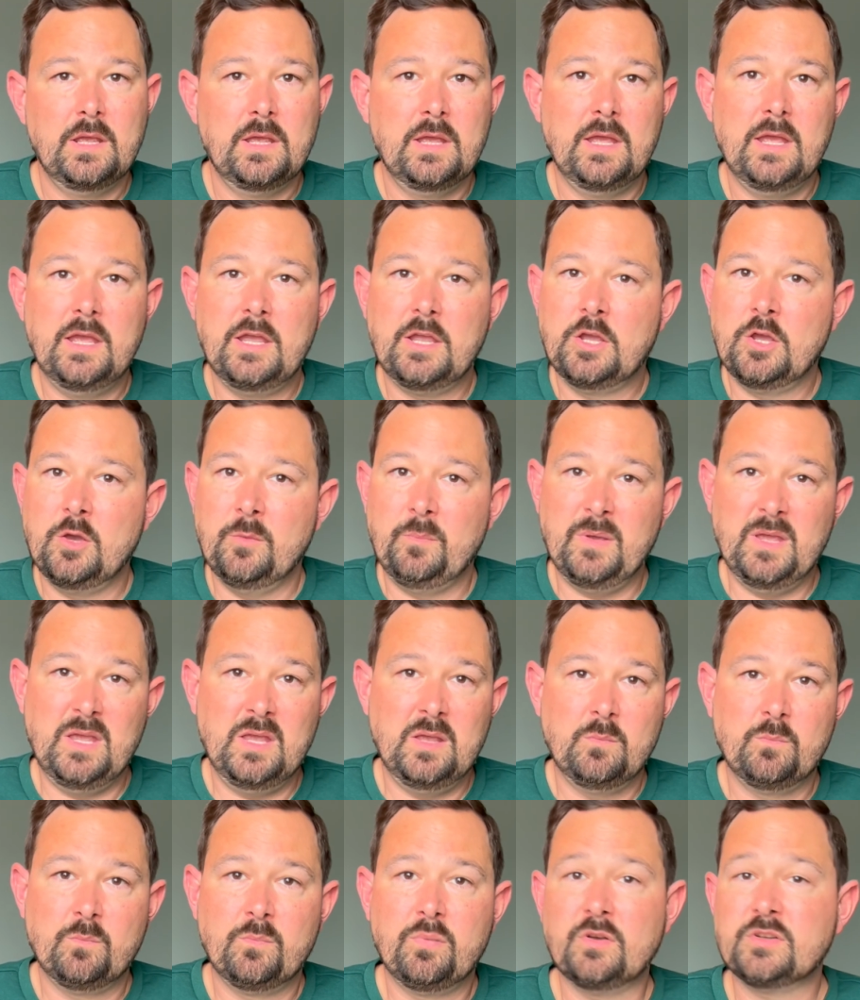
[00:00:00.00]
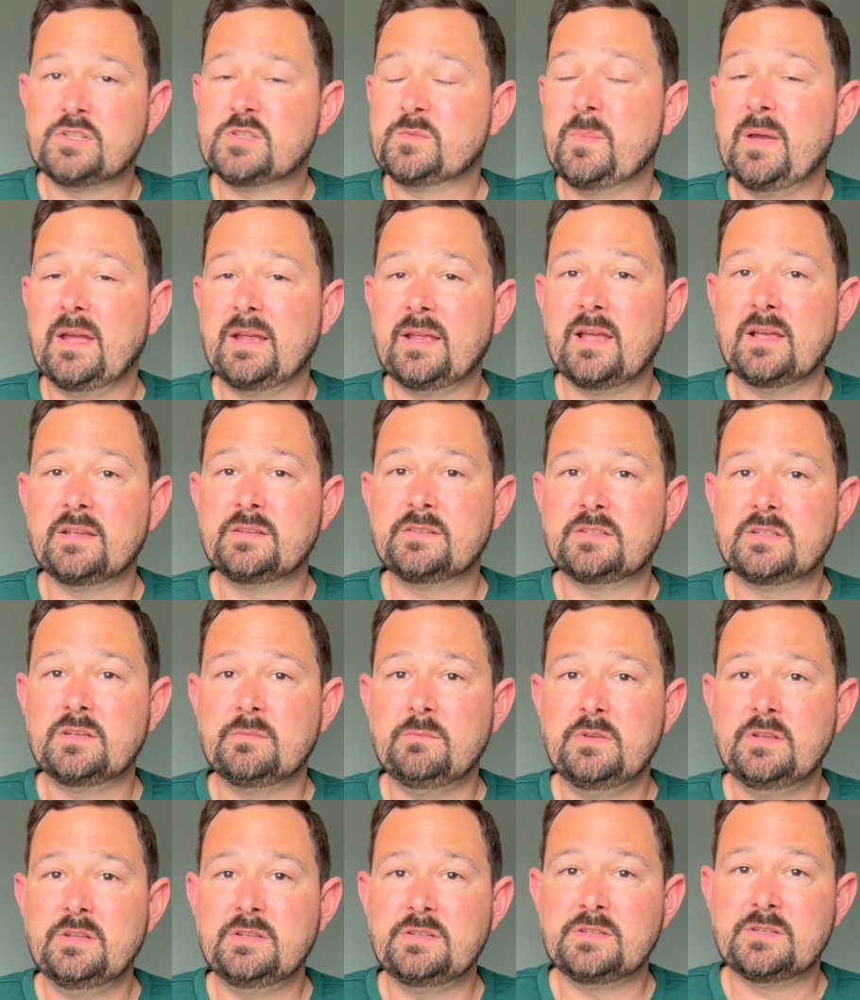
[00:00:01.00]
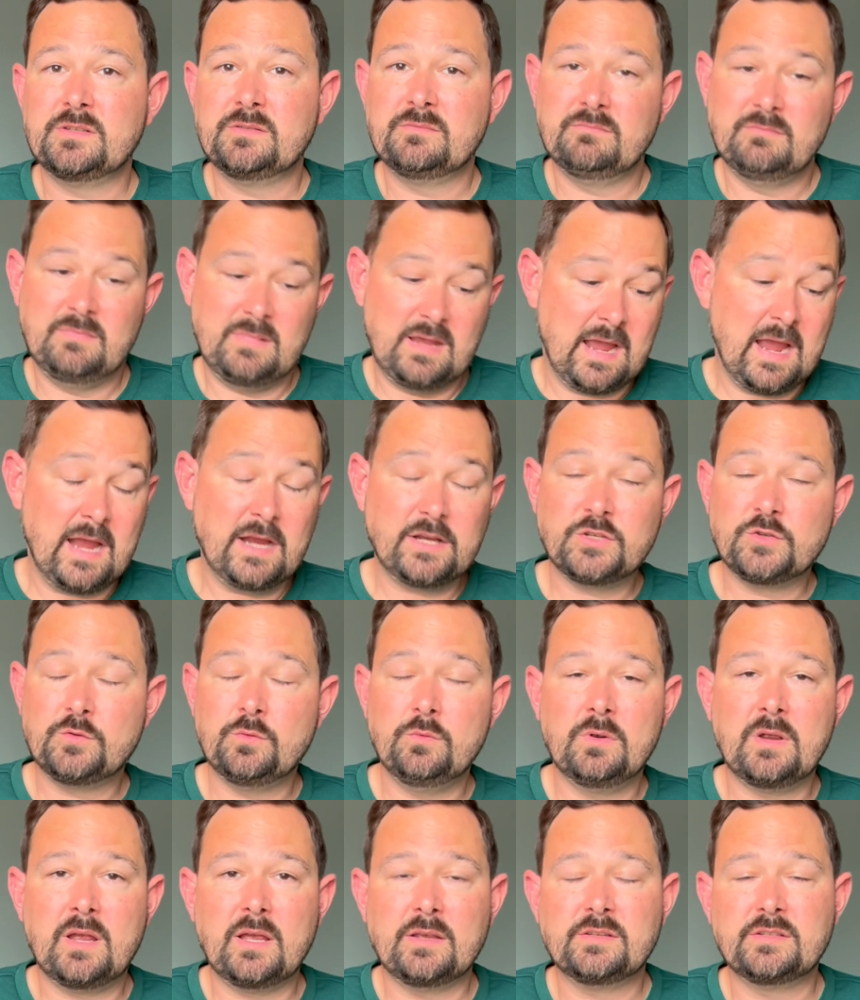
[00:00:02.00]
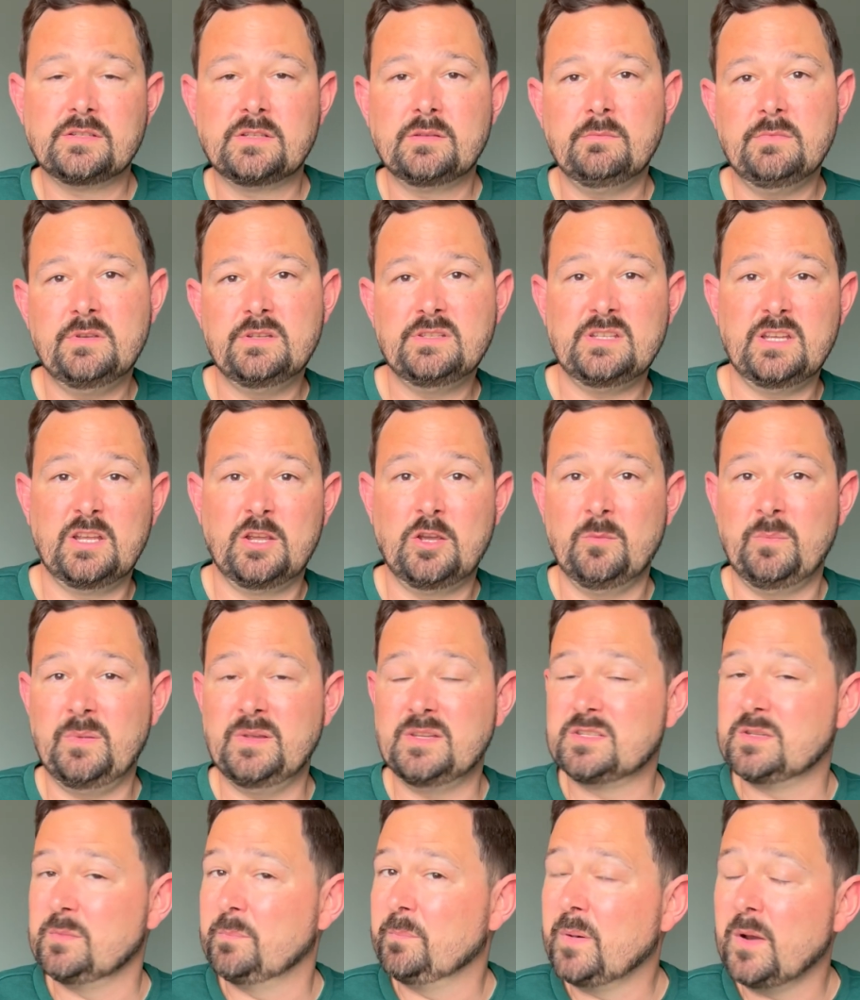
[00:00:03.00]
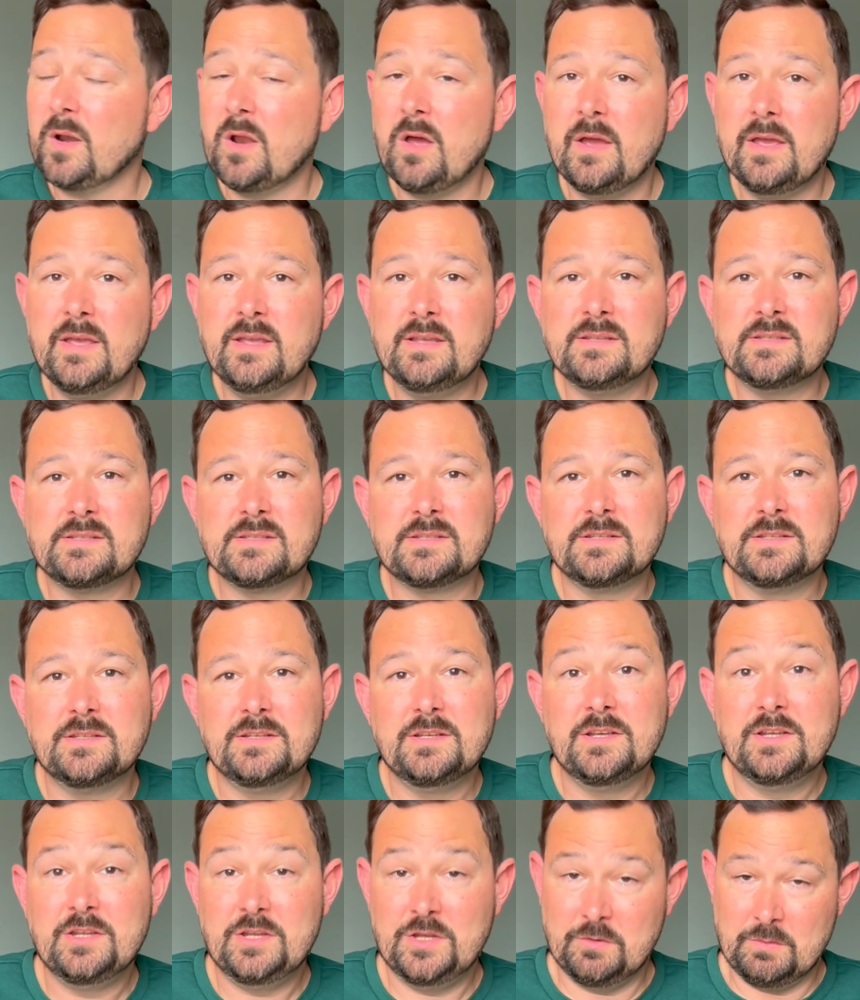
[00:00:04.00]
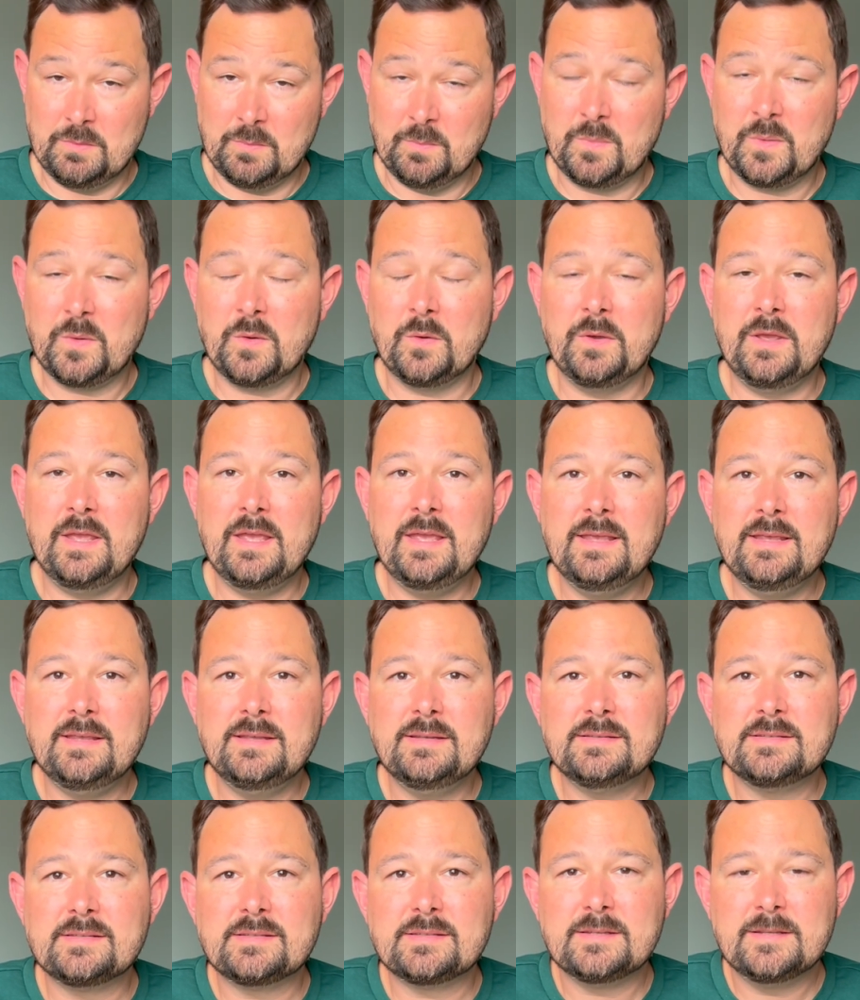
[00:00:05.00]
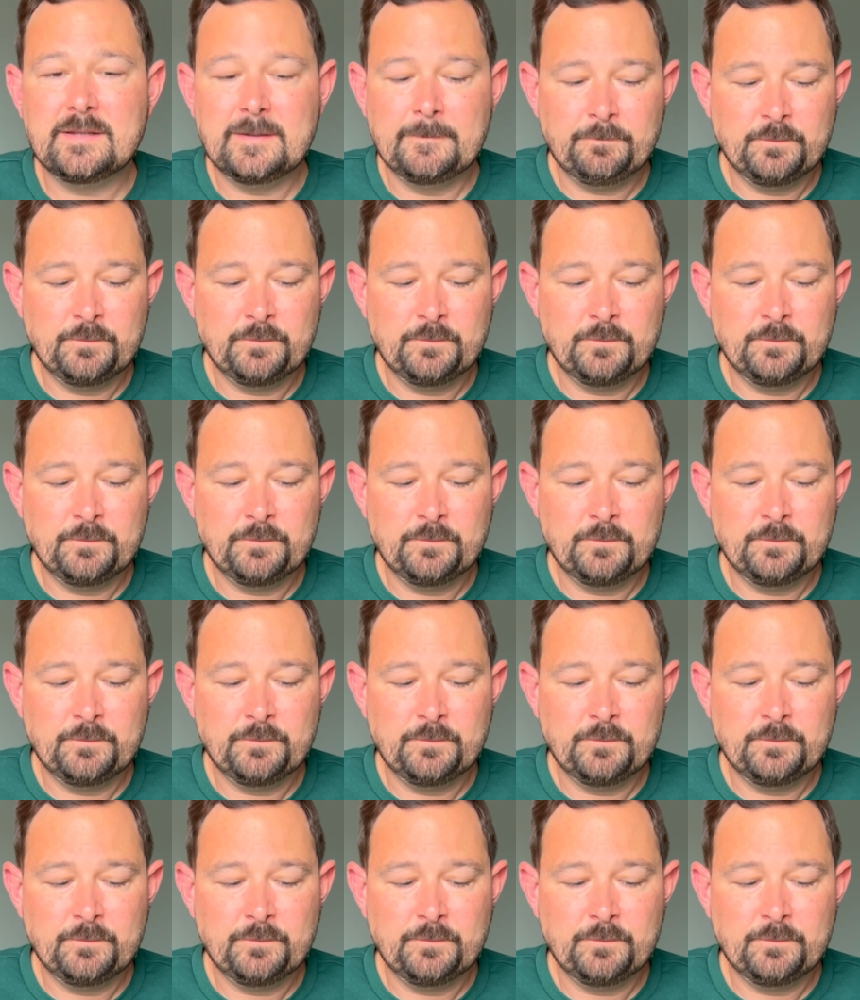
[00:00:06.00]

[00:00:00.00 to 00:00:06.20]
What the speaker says: It could be prospect customers, actual customers, it could be suppliers, your employees,